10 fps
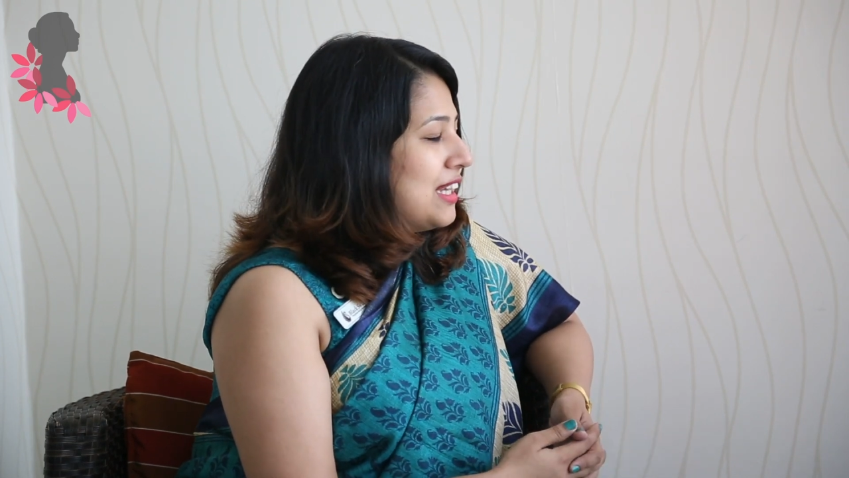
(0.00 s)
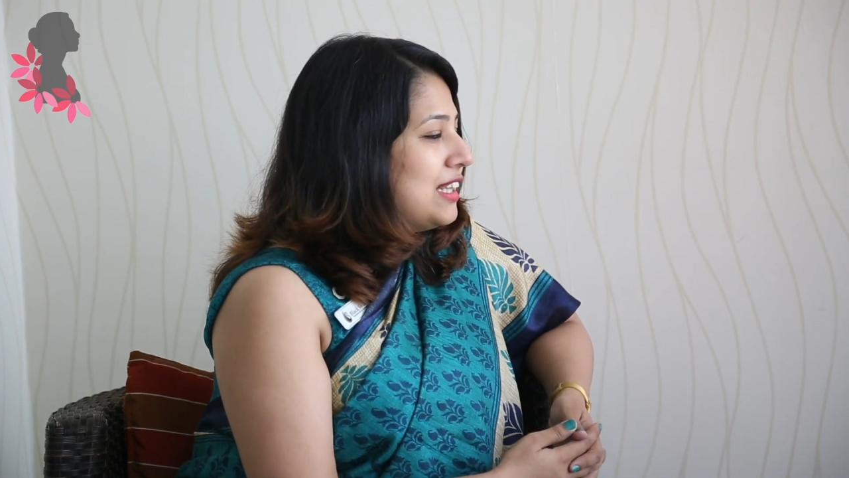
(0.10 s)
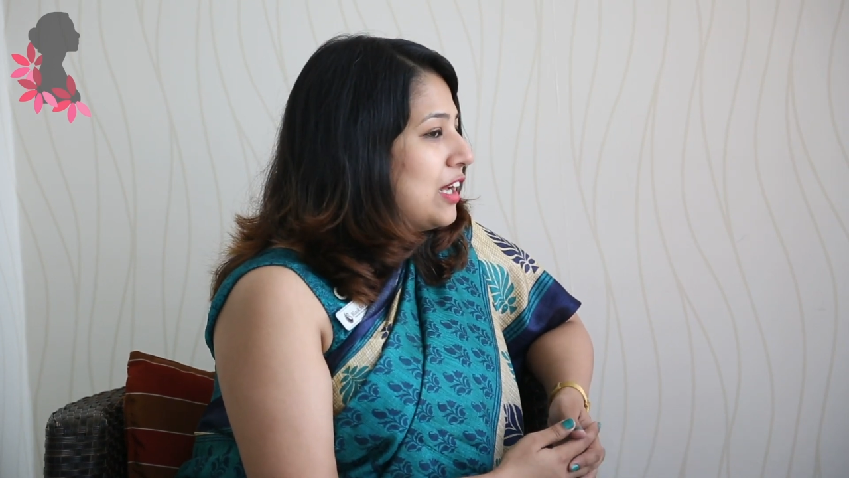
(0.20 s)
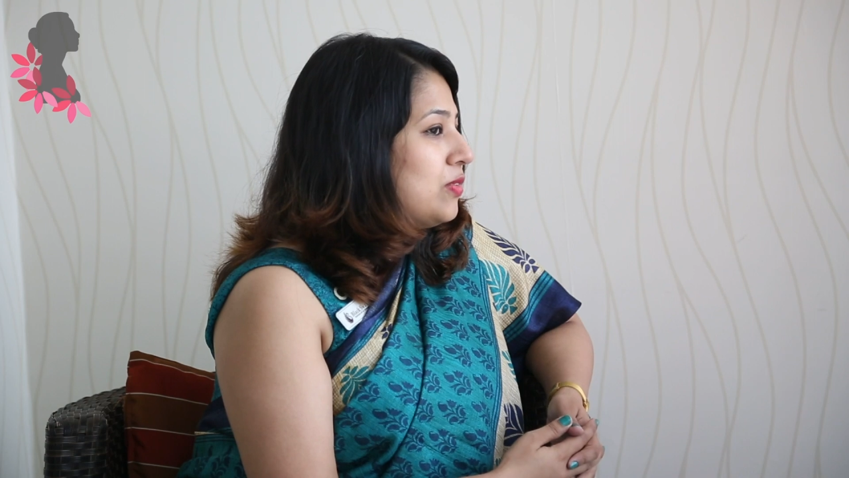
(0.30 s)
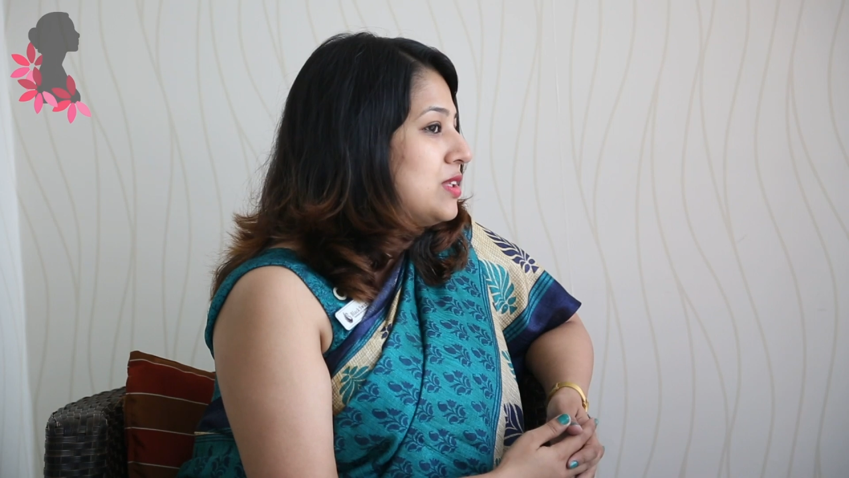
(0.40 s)

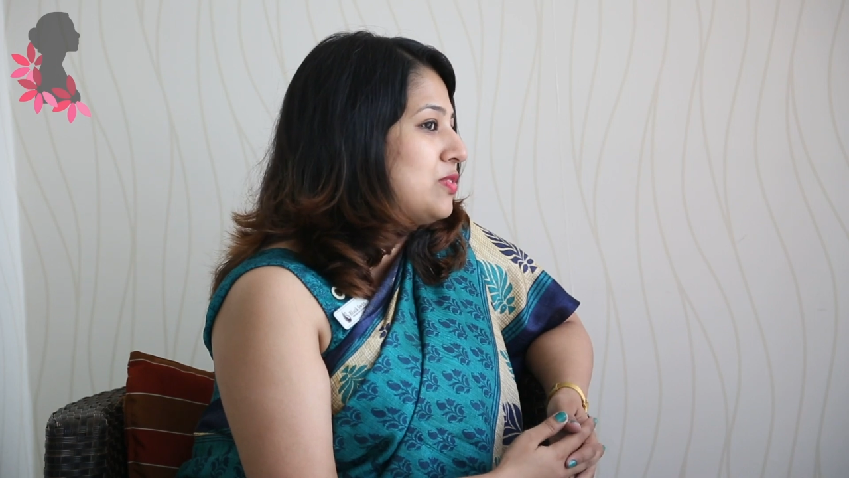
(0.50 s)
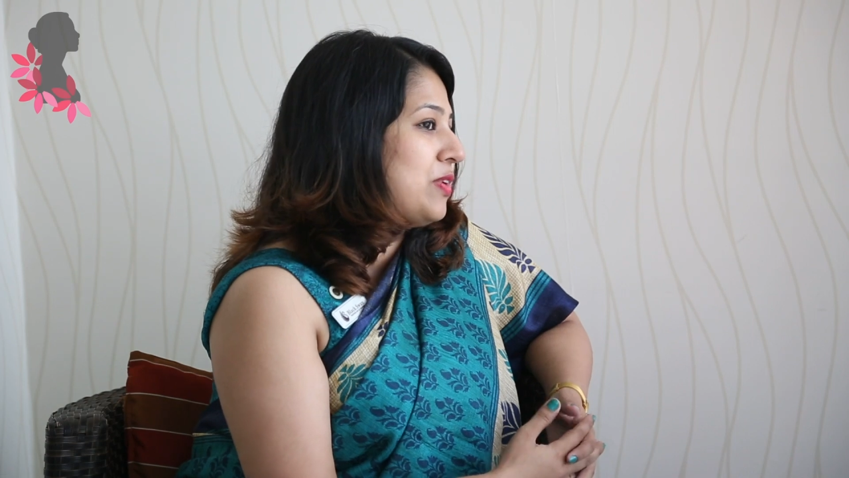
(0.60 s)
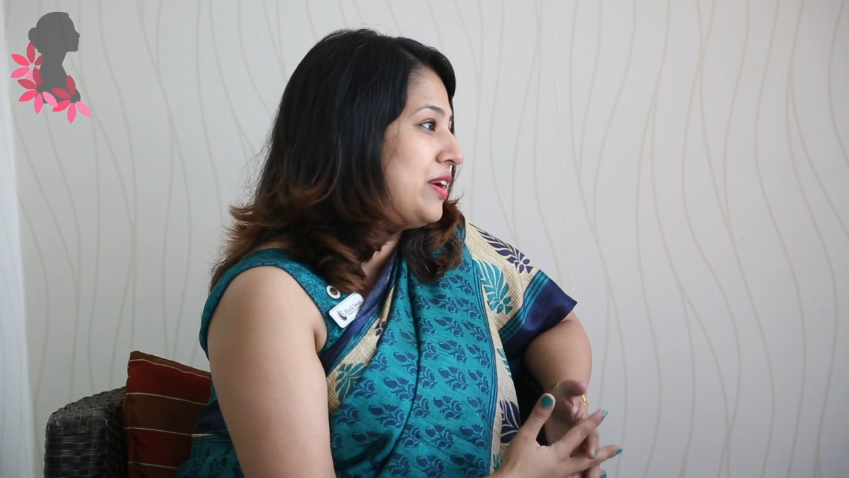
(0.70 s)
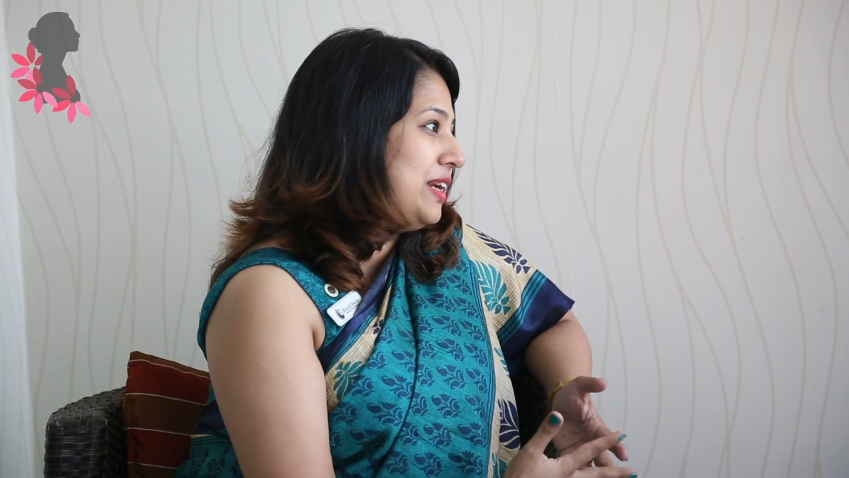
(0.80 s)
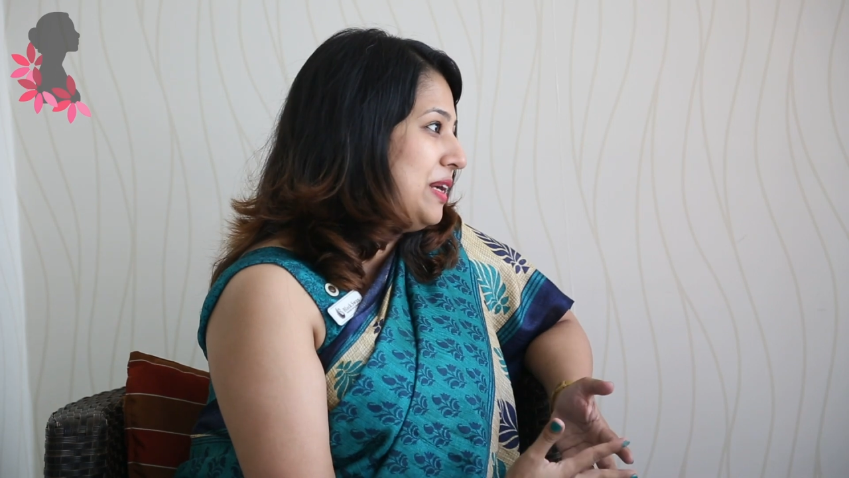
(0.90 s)
that was
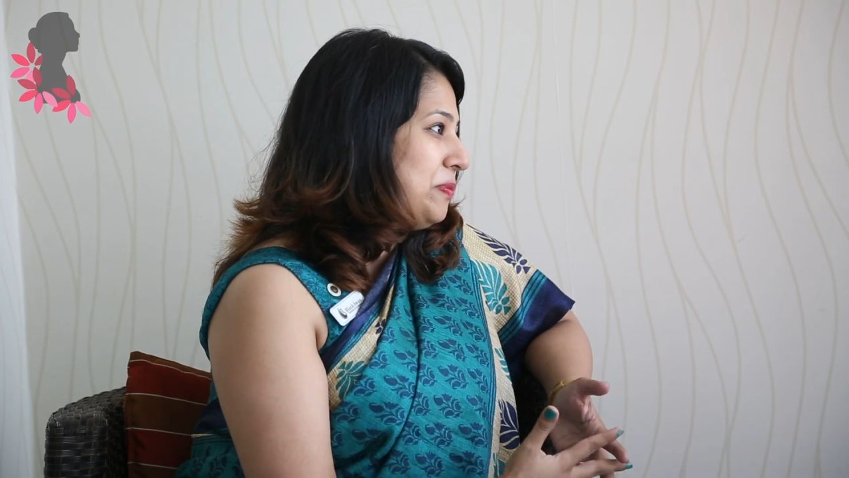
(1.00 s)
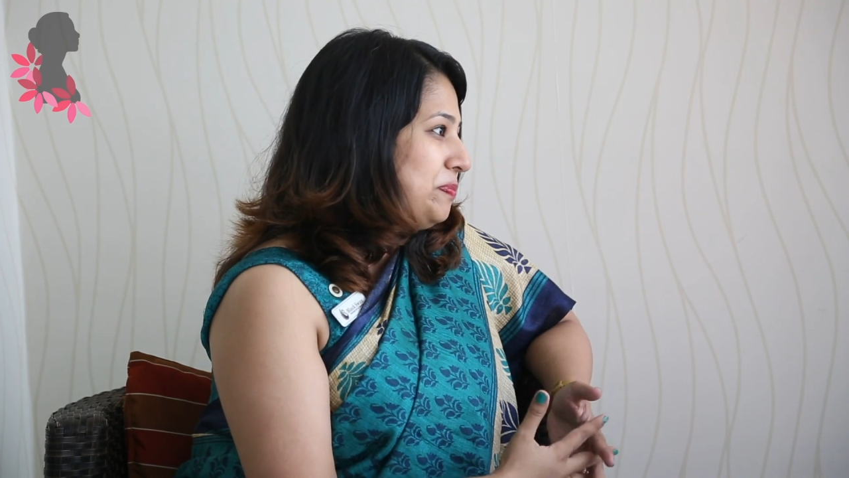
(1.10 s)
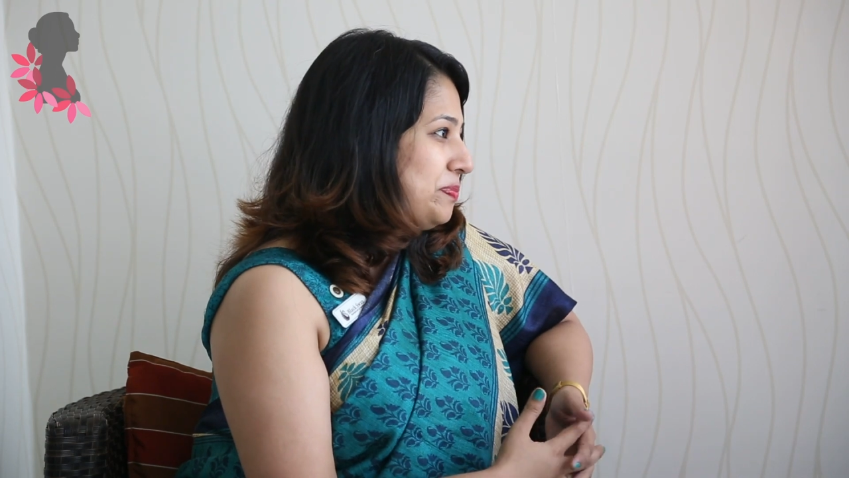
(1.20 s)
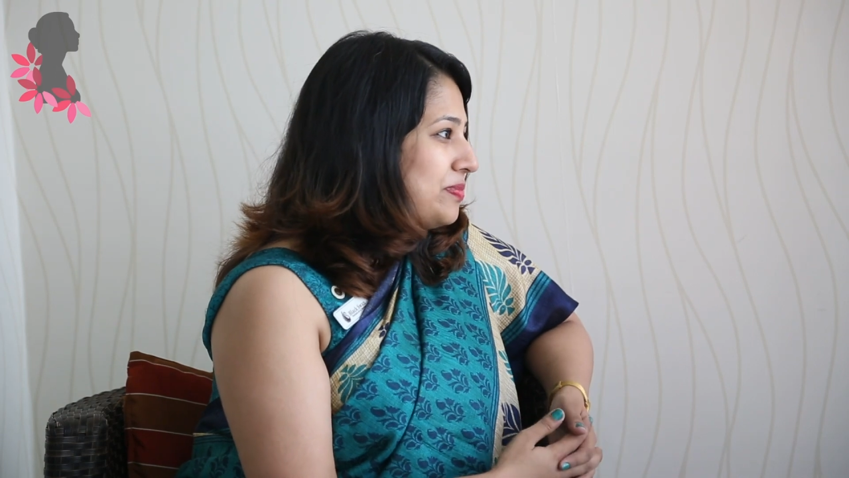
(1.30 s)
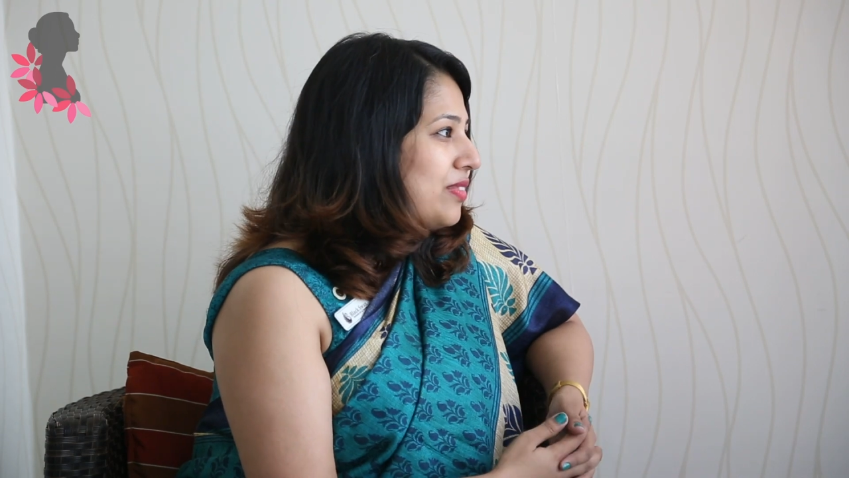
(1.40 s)
very...